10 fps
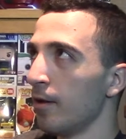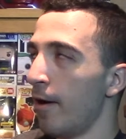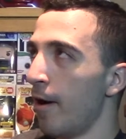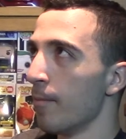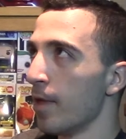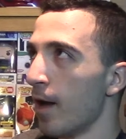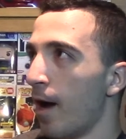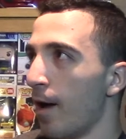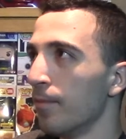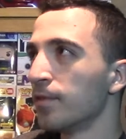
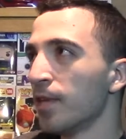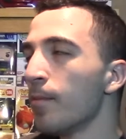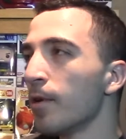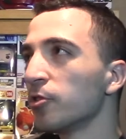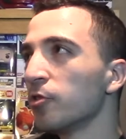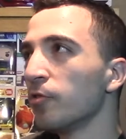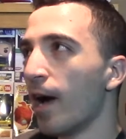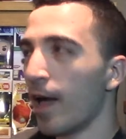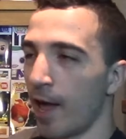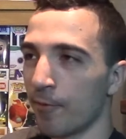The same issue
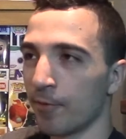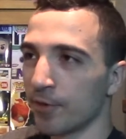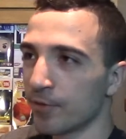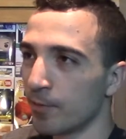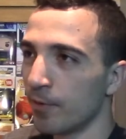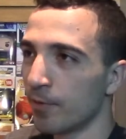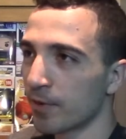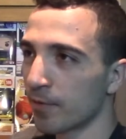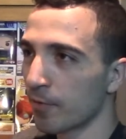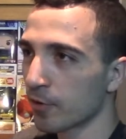I had with this movie with
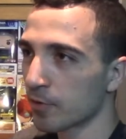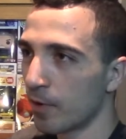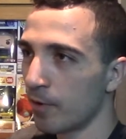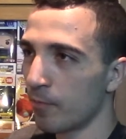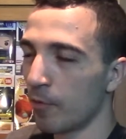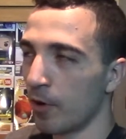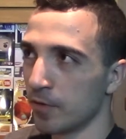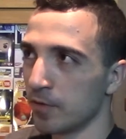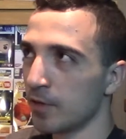the first one was